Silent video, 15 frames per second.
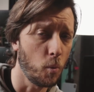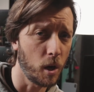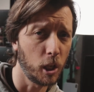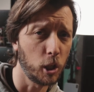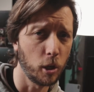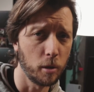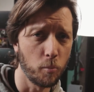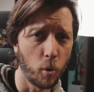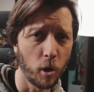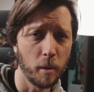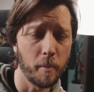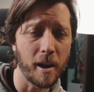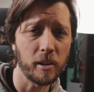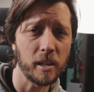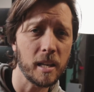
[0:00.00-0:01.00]
you want to learn more
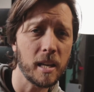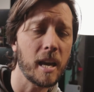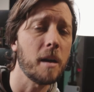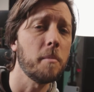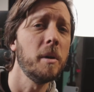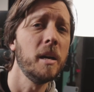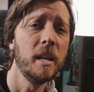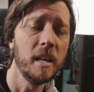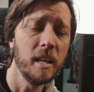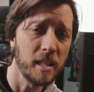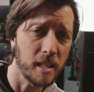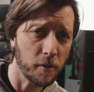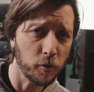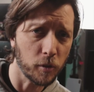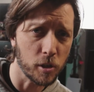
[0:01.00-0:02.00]
about Ecamm,
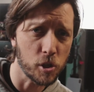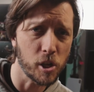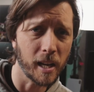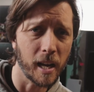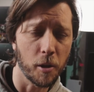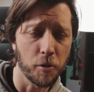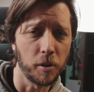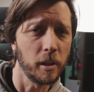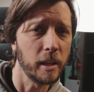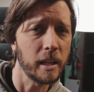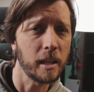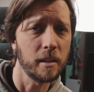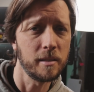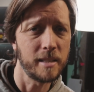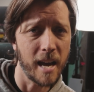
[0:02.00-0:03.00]
definitely check out the
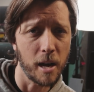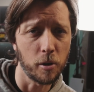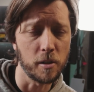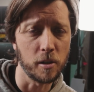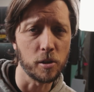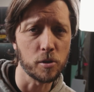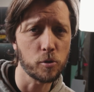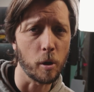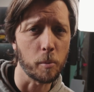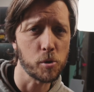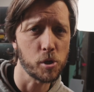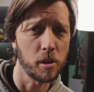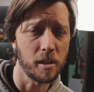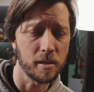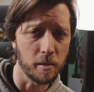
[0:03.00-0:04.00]
link down in the
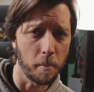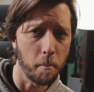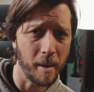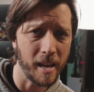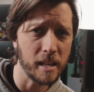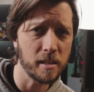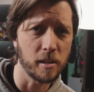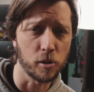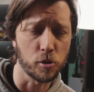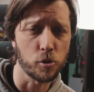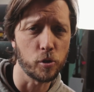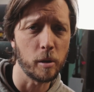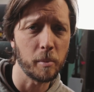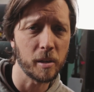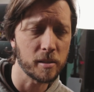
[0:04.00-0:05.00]
description. It's amazing
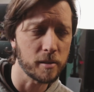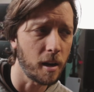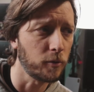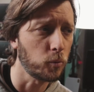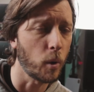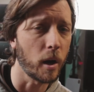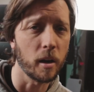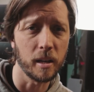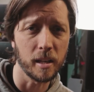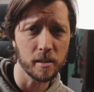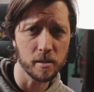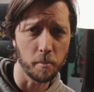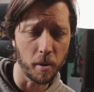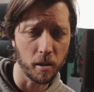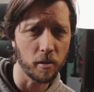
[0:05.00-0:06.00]
streaming software. It
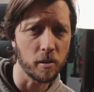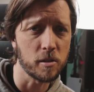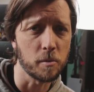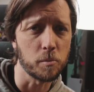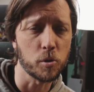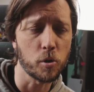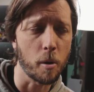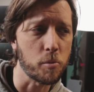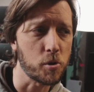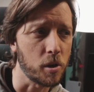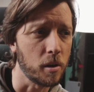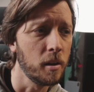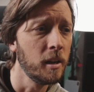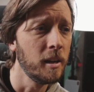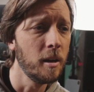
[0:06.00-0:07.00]
is a monthly
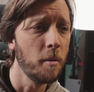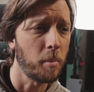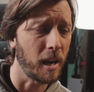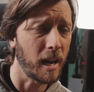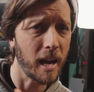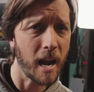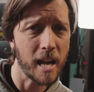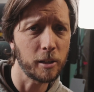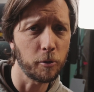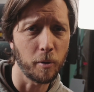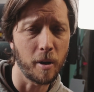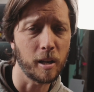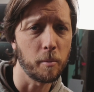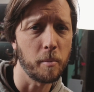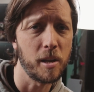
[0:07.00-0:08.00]
subscription, but I highly
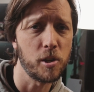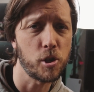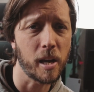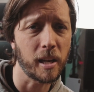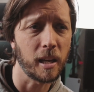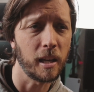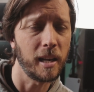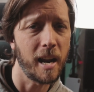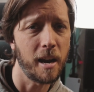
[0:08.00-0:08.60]
recommend checking it